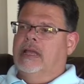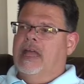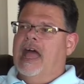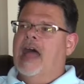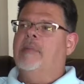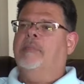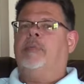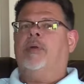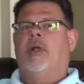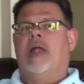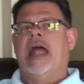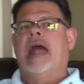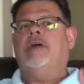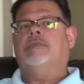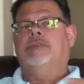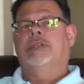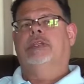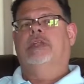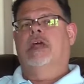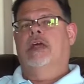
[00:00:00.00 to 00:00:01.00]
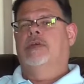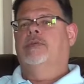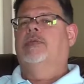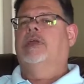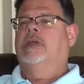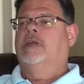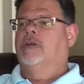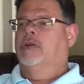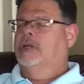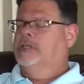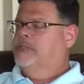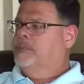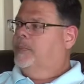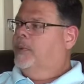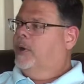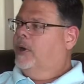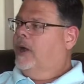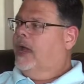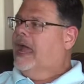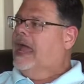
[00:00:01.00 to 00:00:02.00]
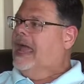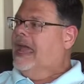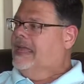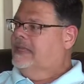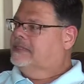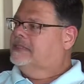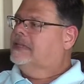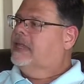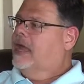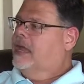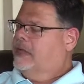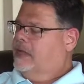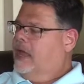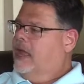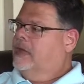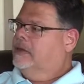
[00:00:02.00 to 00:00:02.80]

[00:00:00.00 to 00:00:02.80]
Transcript: proud to know that Greensboro has that kind